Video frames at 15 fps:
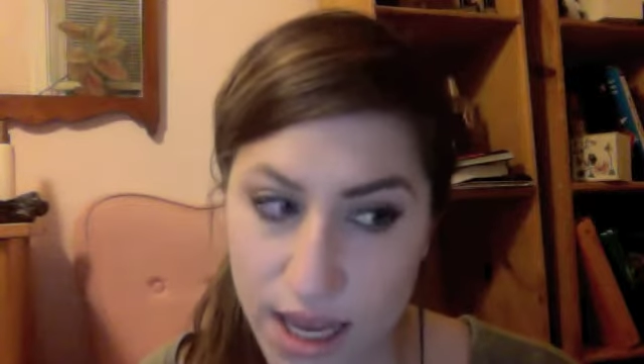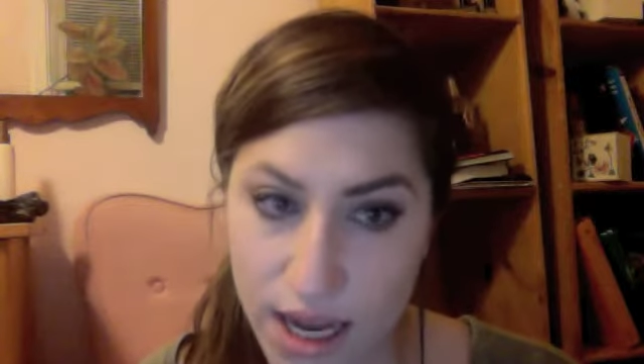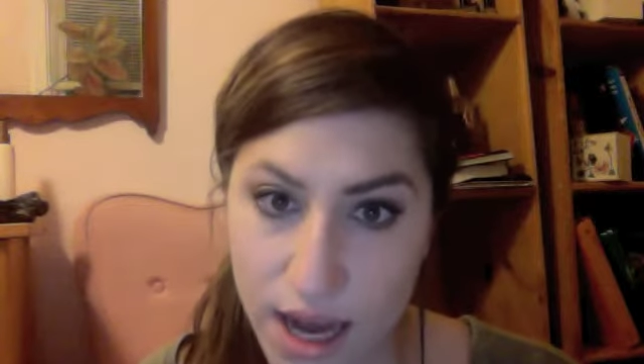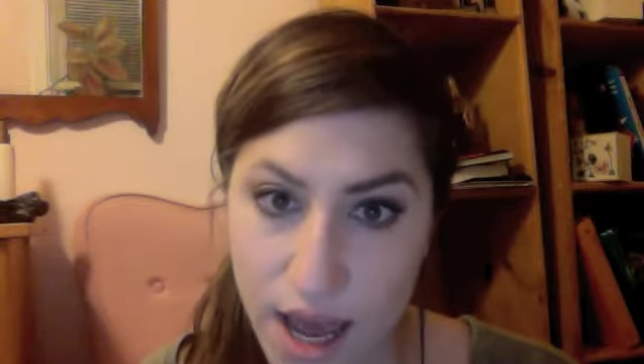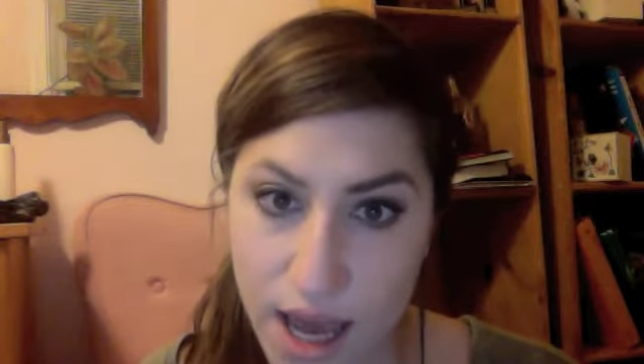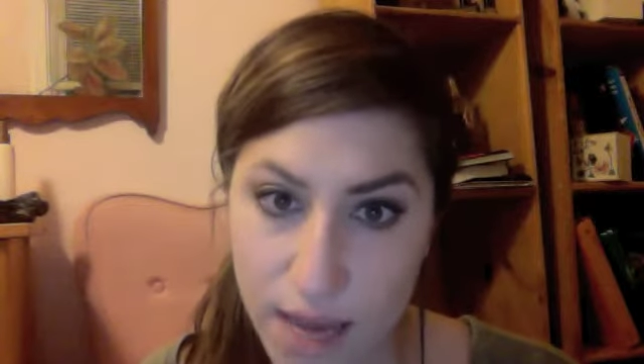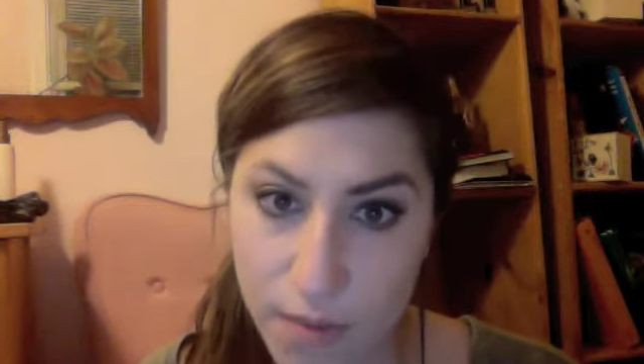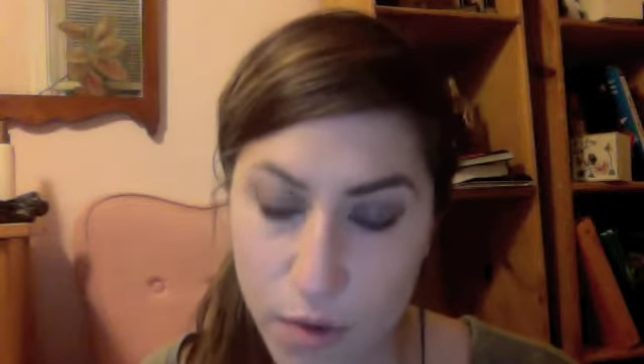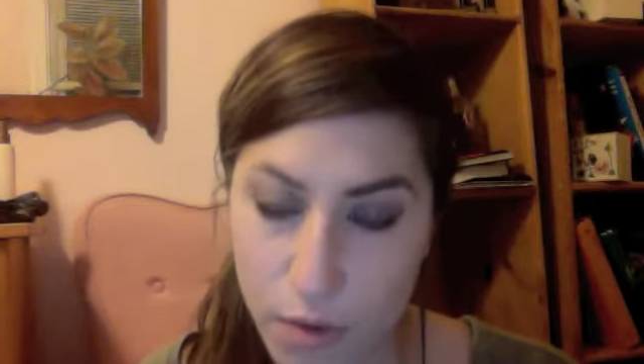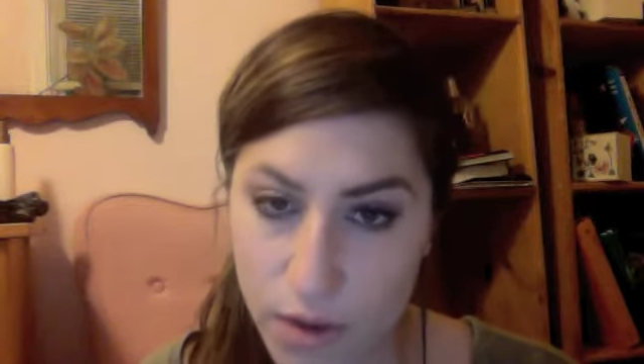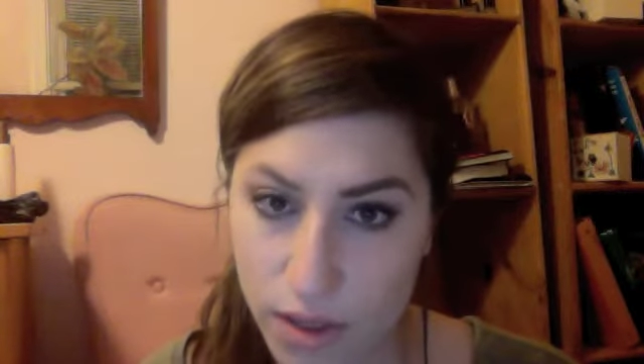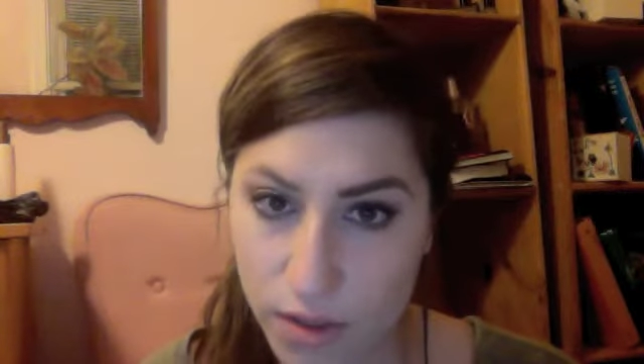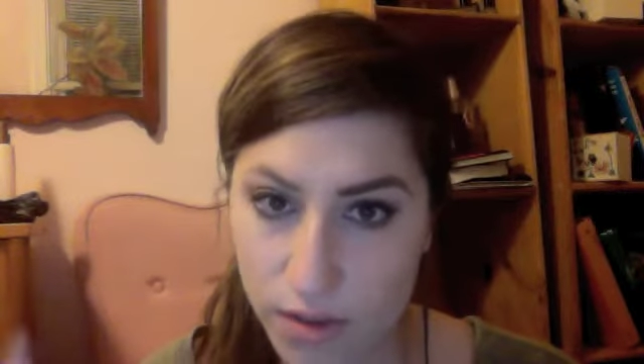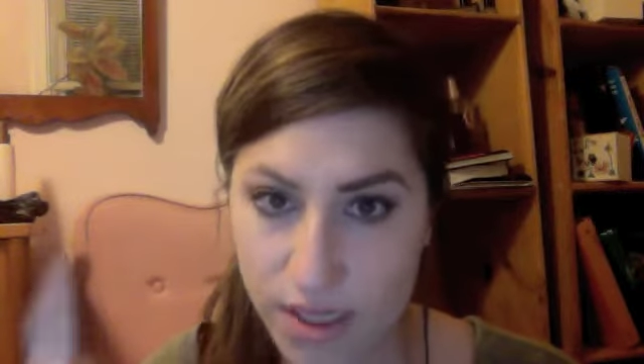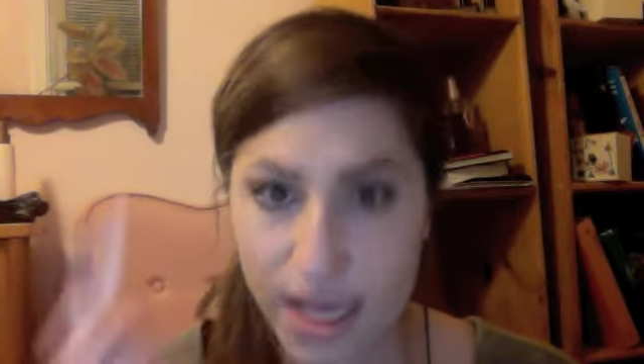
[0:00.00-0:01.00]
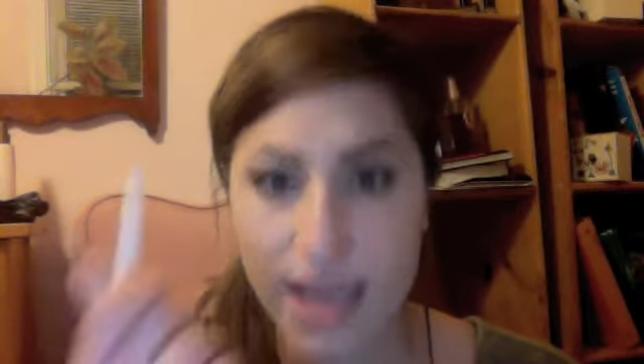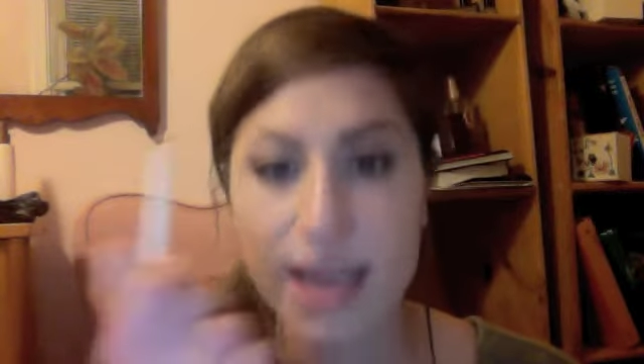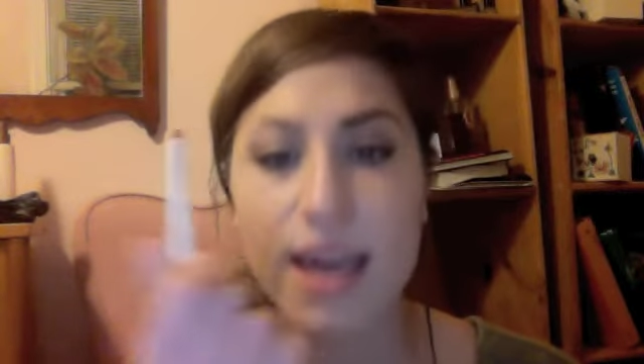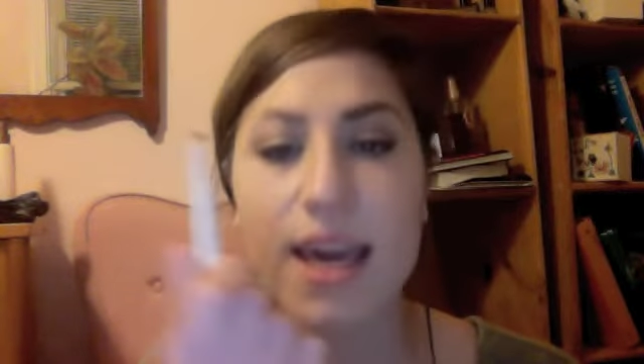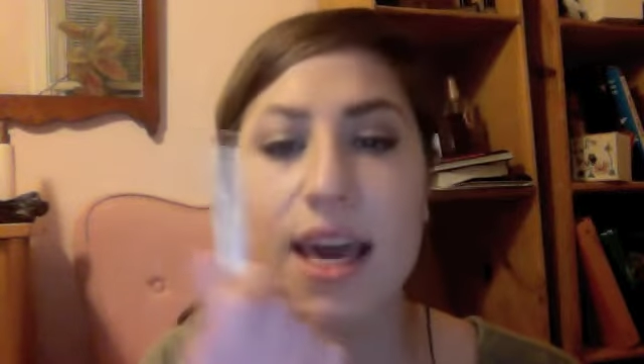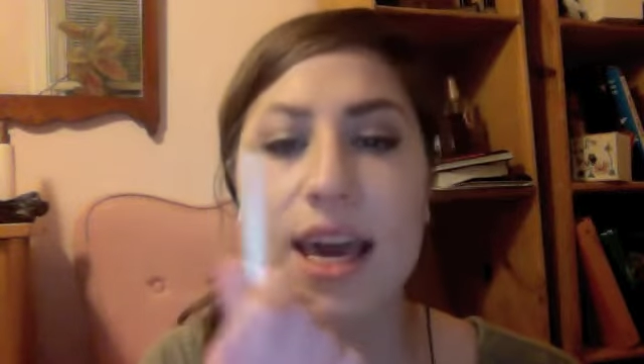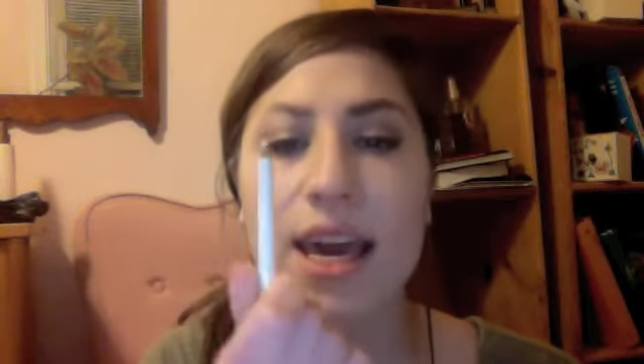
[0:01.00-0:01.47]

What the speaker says: and I'm going to take